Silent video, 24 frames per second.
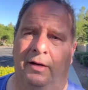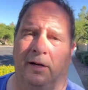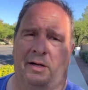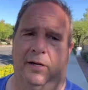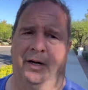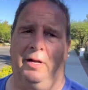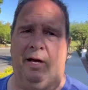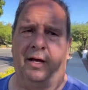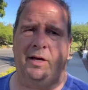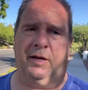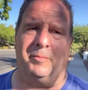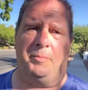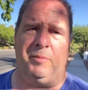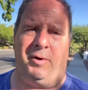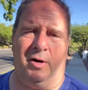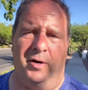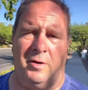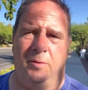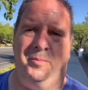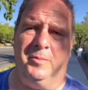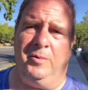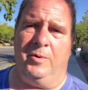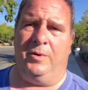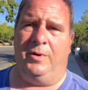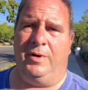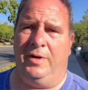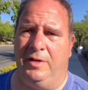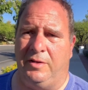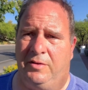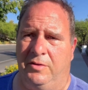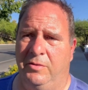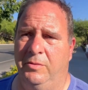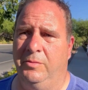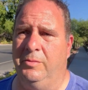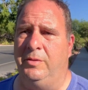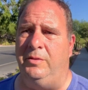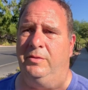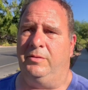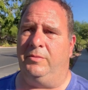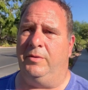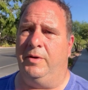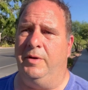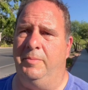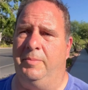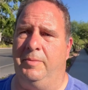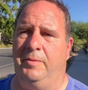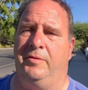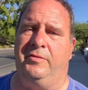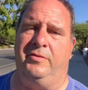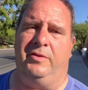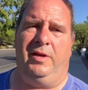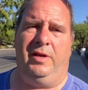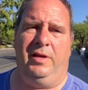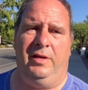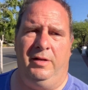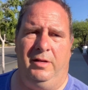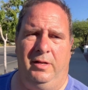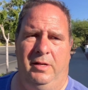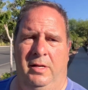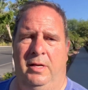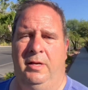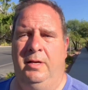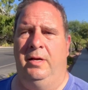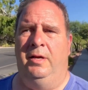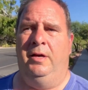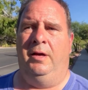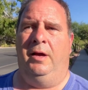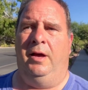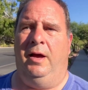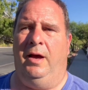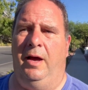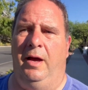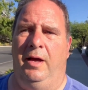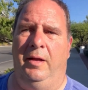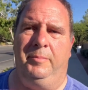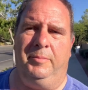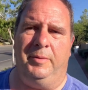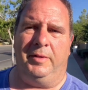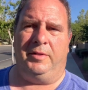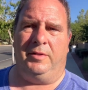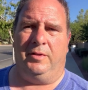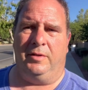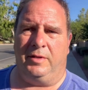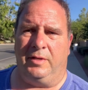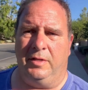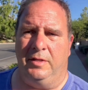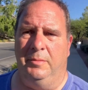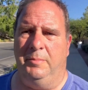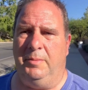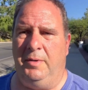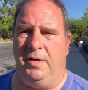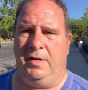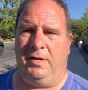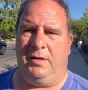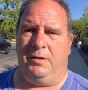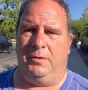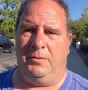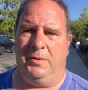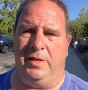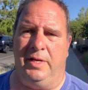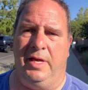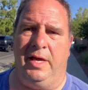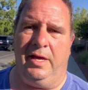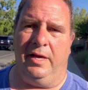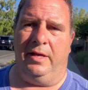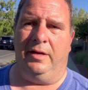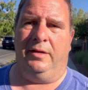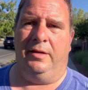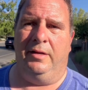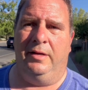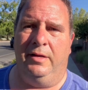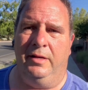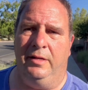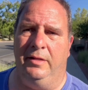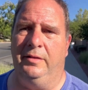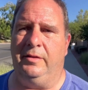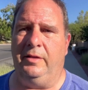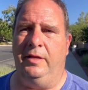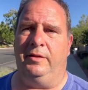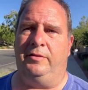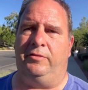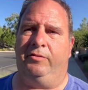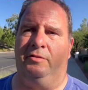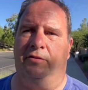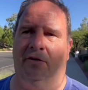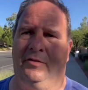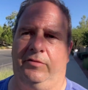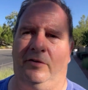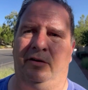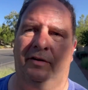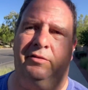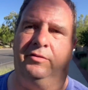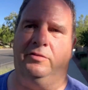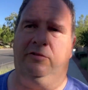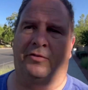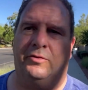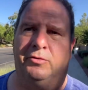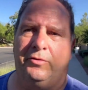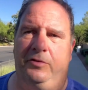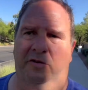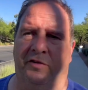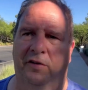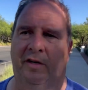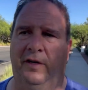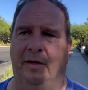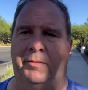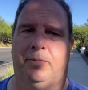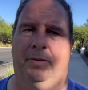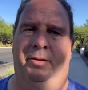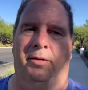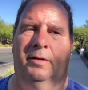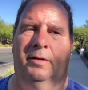and I can borrow more at two and three percent, I'd be looking to borrow again. It, it's just it's too cheap.